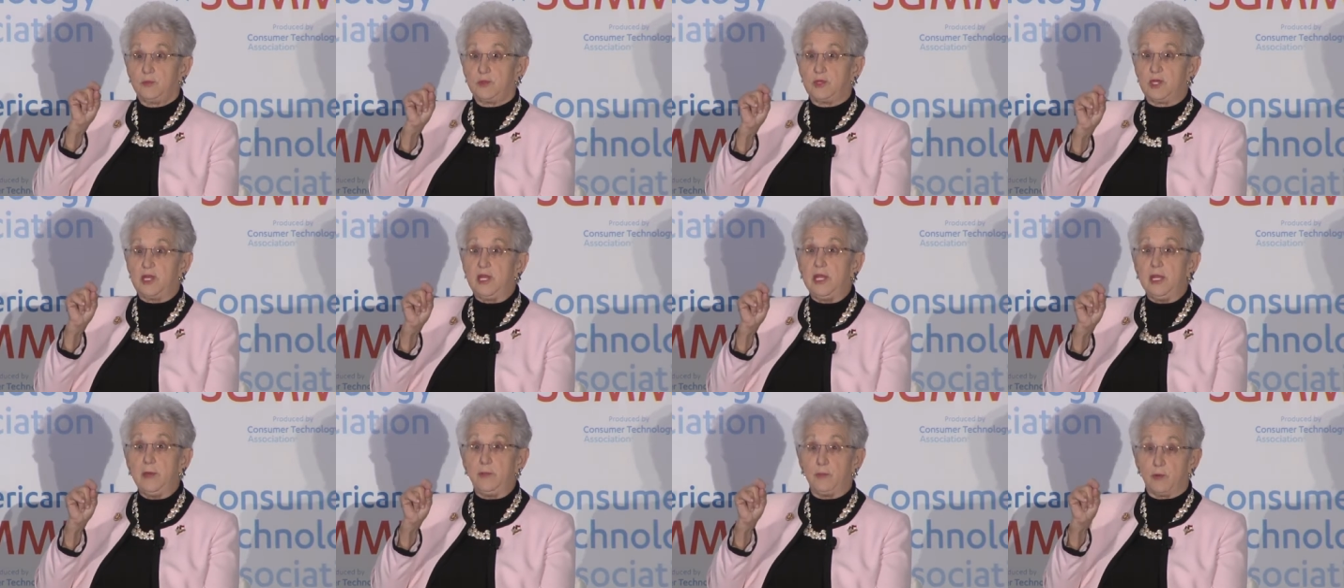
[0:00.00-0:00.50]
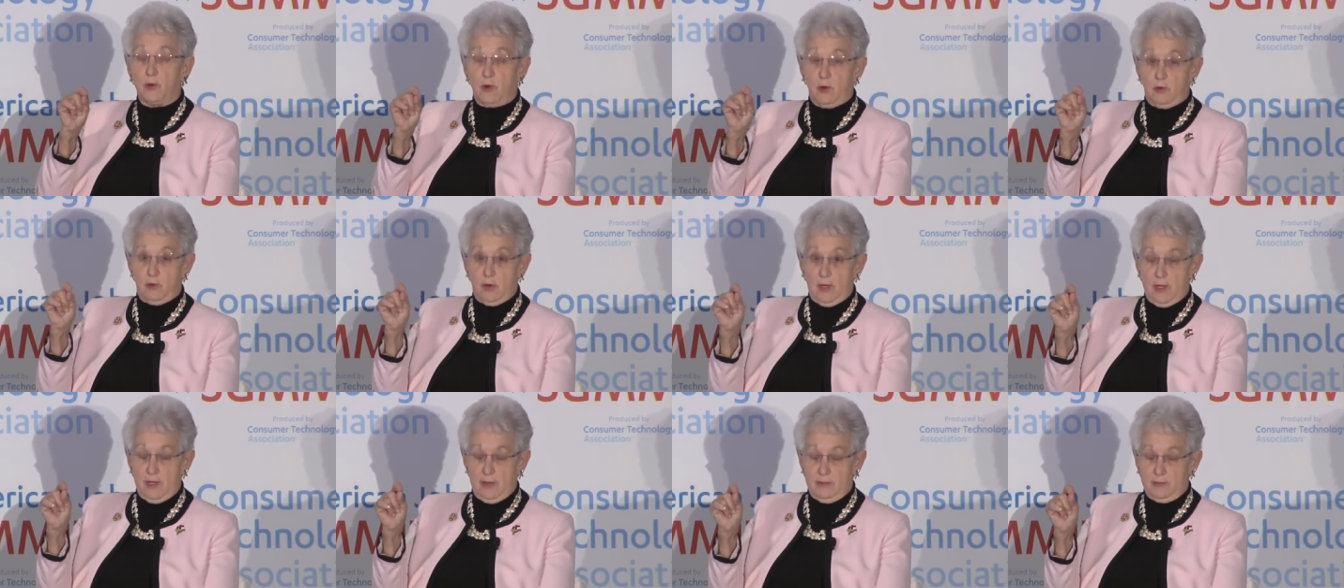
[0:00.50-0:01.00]
T
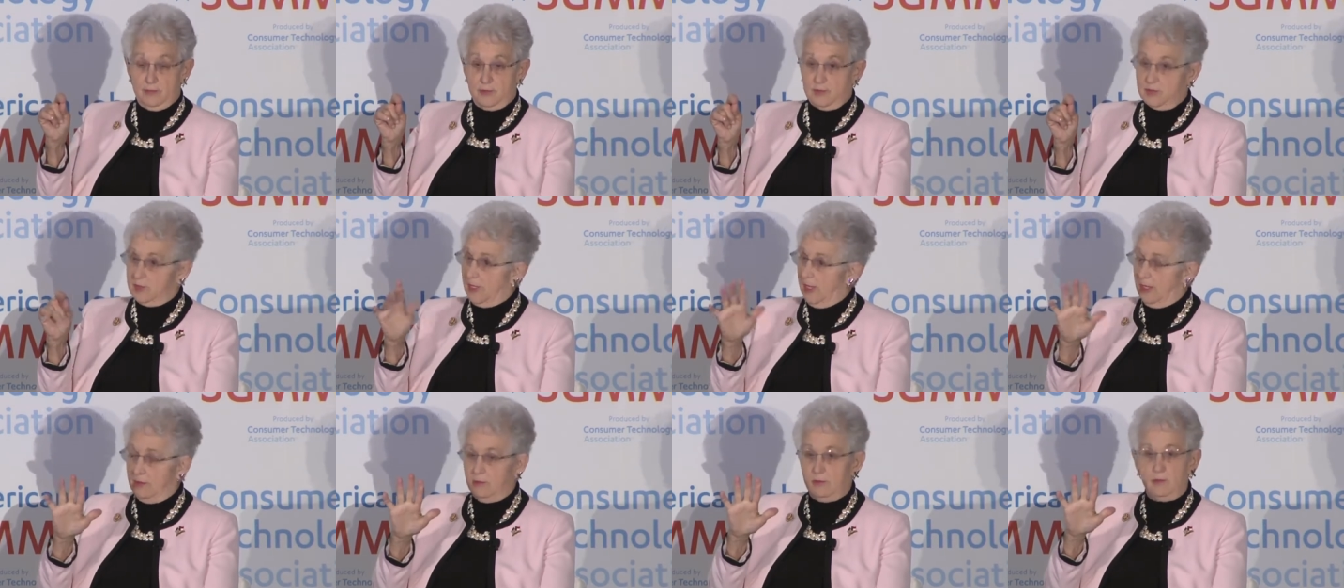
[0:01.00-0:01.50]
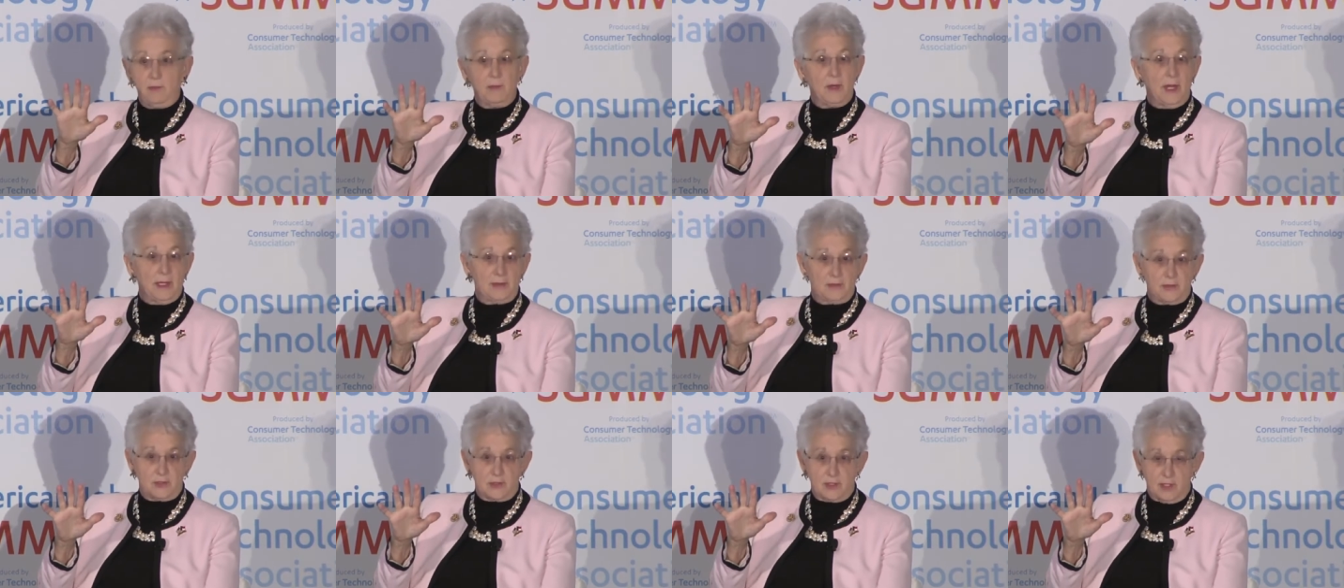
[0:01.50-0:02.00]
programs. I don't even
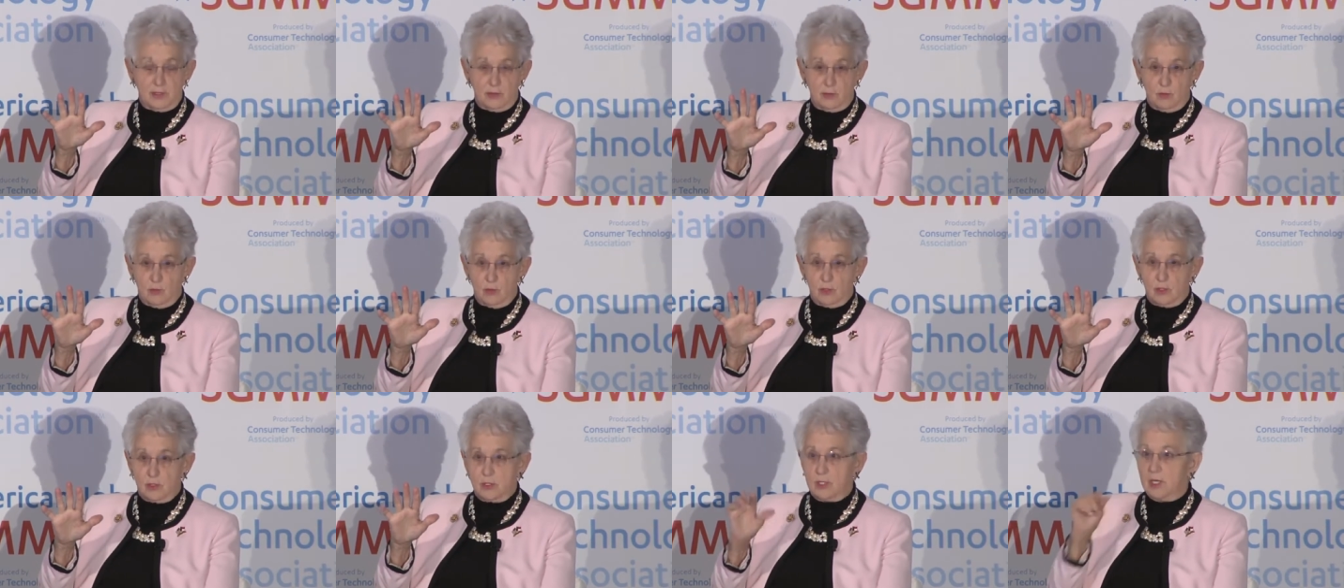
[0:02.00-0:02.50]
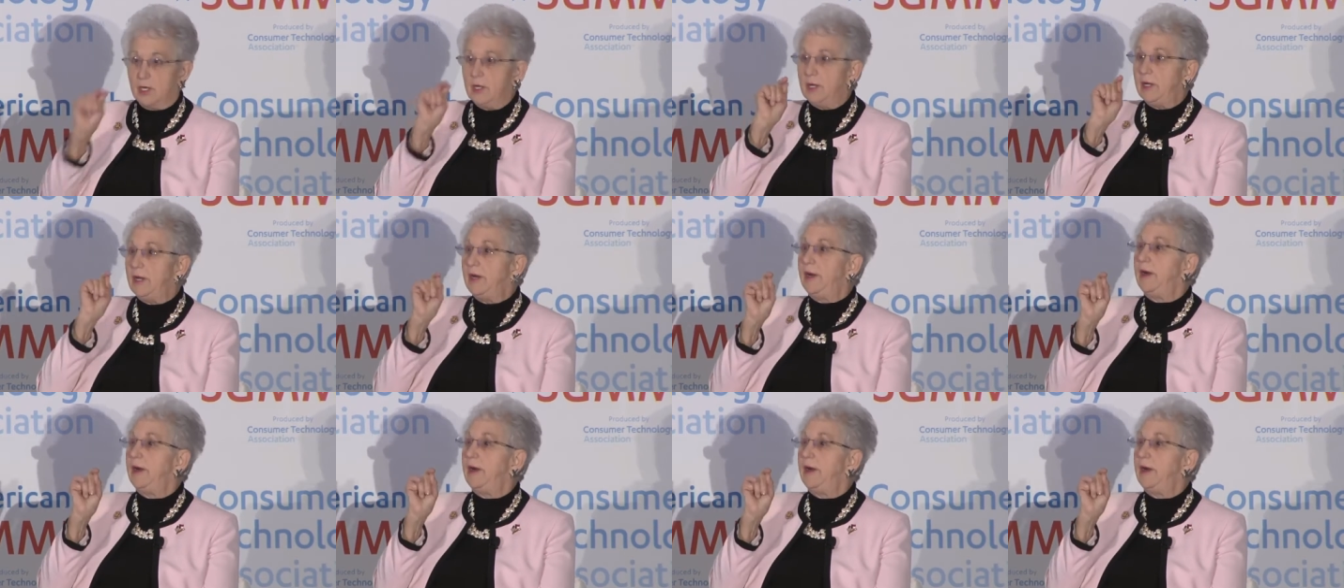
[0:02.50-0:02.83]
like to say the word.